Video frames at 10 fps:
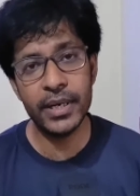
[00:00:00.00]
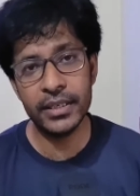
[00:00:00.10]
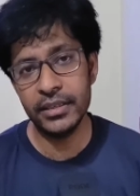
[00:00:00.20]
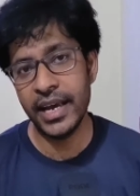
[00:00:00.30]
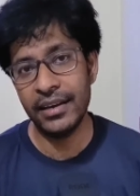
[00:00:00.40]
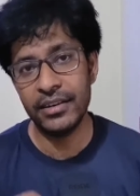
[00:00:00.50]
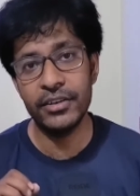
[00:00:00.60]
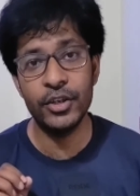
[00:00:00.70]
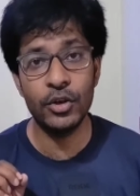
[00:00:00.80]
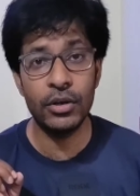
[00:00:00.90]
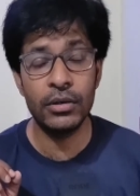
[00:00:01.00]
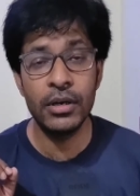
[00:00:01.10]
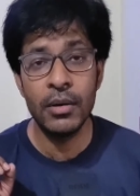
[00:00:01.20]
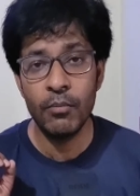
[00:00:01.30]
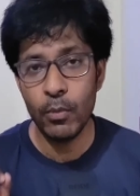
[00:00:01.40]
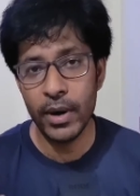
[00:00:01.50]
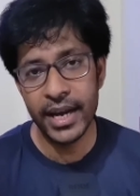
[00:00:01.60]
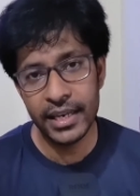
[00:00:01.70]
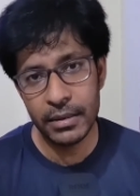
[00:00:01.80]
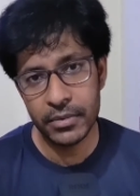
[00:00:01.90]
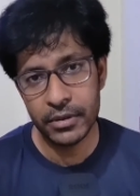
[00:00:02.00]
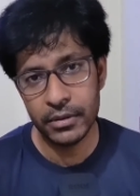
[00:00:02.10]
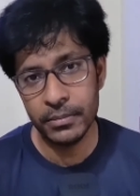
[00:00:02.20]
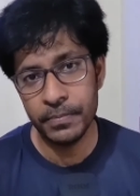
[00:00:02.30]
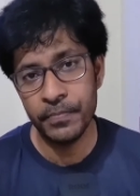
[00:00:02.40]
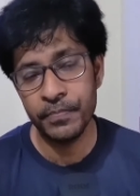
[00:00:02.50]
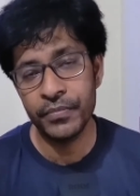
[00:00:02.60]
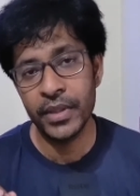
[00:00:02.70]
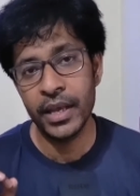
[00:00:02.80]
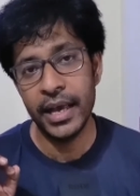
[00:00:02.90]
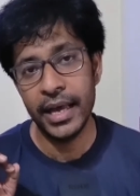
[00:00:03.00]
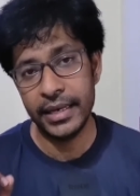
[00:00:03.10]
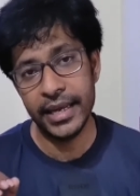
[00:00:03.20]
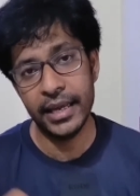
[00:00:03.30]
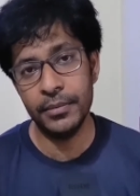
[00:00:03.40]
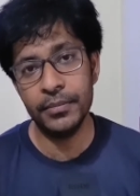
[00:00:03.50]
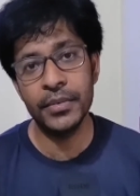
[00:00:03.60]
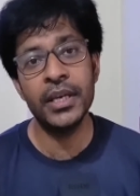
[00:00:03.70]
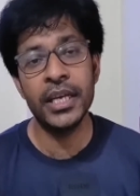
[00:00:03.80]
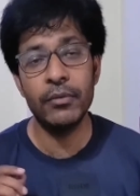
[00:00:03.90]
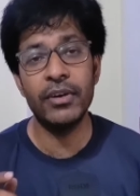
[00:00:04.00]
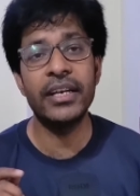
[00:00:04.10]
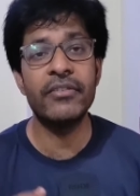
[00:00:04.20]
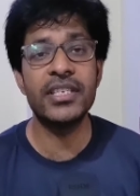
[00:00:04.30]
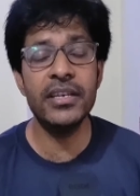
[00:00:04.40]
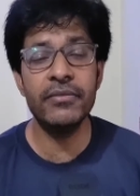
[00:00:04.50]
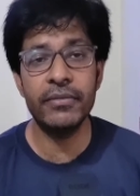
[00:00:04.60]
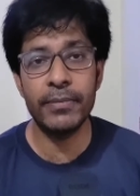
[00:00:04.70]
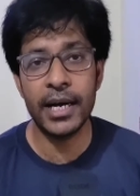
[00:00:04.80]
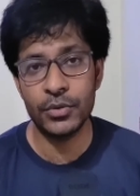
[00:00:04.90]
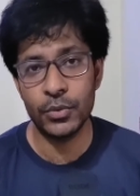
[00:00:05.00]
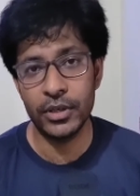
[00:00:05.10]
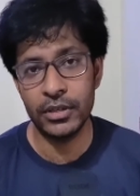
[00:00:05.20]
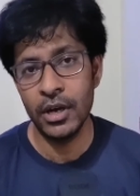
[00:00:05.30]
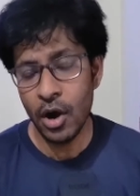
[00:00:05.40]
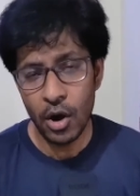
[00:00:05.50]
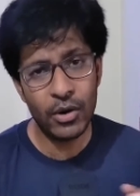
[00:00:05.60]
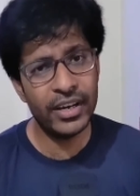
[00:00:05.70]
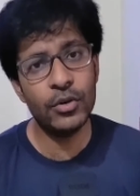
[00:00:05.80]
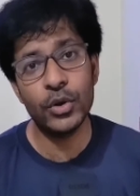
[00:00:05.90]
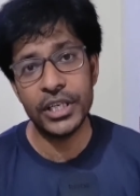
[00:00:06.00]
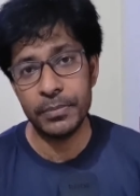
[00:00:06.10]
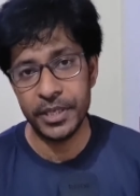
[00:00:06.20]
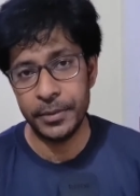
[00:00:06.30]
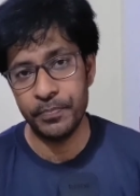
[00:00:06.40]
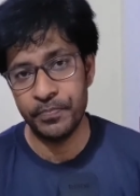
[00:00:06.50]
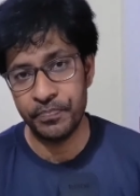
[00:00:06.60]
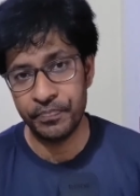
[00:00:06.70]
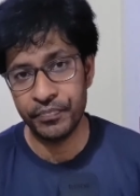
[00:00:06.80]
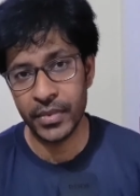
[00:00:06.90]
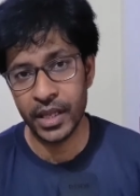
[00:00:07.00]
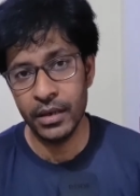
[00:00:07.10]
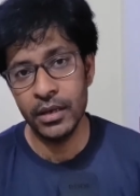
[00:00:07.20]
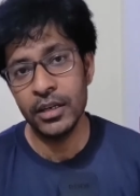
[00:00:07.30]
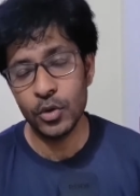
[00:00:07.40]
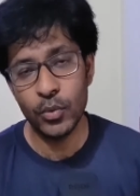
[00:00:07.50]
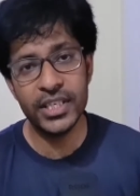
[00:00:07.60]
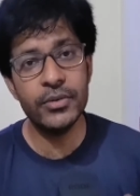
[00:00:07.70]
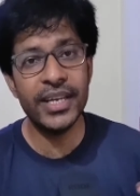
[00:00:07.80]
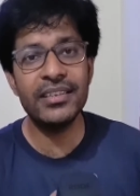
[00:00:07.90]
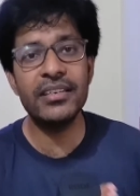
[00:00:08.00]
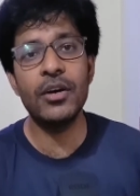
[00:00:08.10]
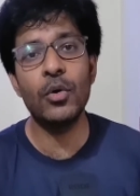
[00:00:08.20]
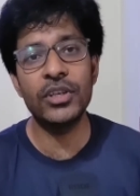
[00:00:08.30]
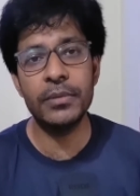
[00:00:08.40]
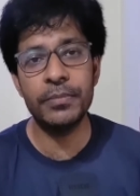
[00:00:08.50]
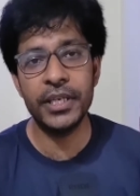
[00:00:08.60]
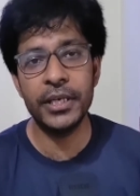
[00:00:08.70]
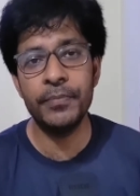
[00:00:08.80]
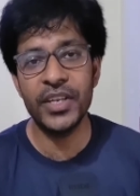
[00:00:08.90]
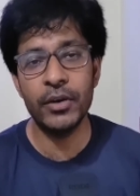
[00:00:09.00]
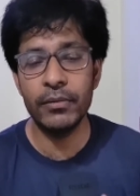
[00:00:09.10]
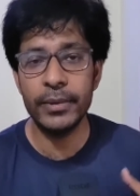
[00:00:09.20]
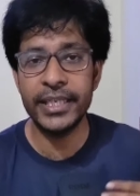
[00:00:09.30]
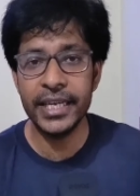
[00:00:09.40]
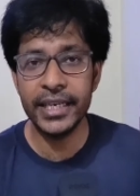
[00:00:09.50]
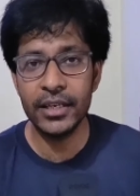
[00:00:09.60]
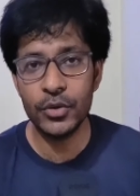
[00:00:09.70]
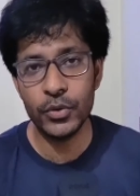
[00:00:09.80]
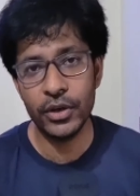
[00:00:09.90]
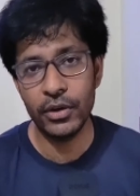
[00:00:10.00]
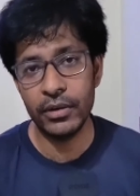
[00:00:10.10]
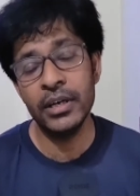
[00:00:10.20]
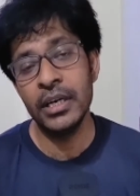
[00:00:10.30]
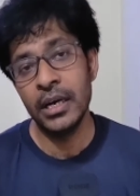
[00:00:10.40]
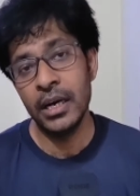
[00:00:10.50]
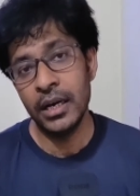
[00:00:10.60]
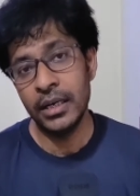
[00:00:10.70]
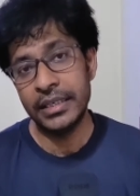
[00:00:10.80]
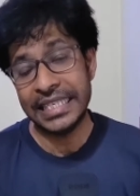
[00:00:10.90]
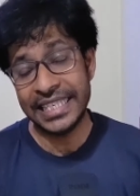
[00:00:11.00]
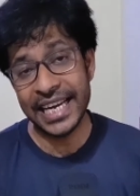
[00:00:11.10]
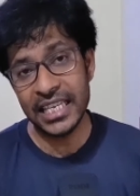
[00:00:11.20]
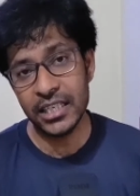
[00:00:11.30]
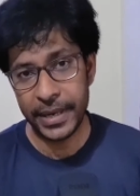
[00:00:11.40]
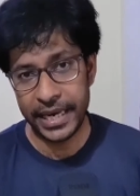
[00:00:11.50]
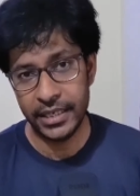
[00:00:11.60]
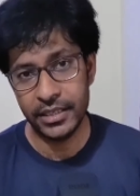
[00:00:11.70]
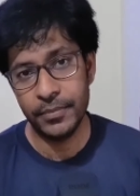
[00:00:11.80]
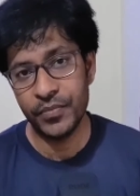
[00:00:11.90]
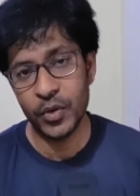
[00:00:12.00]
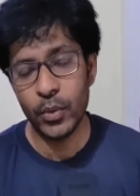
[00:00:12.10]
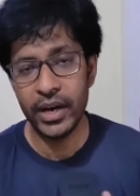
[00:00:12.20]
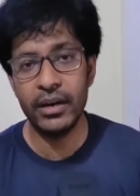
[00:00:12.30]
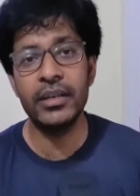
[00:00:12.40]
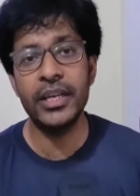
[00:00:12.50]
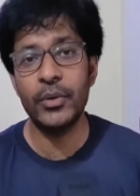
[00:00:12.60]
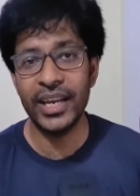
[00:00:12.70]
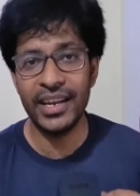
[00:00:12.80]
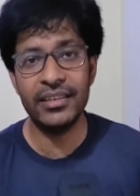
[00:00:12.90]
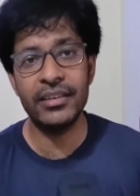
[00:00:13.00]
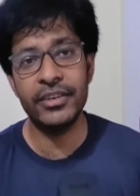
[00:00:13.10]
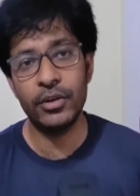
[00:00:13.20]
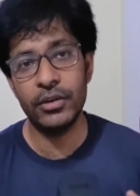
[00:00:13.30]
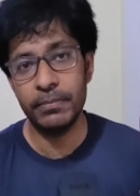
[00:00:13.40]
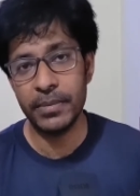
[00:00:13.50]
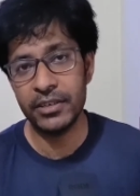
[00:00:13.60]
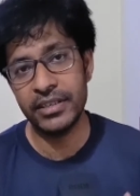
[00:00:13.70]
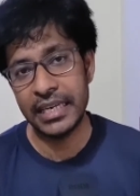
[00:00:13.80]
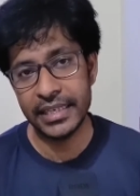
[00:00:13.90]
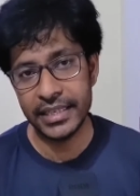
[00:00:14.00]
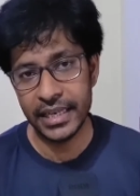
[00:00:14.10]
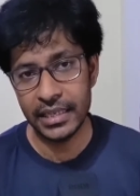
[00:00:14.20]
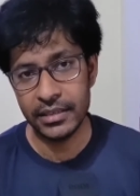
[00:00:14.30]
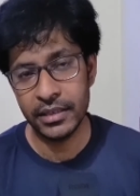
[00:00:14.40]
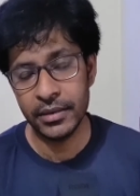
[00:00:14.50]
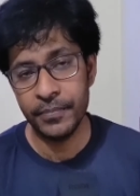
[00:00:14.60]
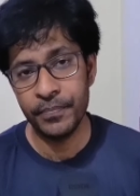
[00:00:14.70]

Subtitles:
button, enter your mobile number and then you will receive a password or an OTP. So once you enter the OTP, you will be taken to your details page where you can enter your personal details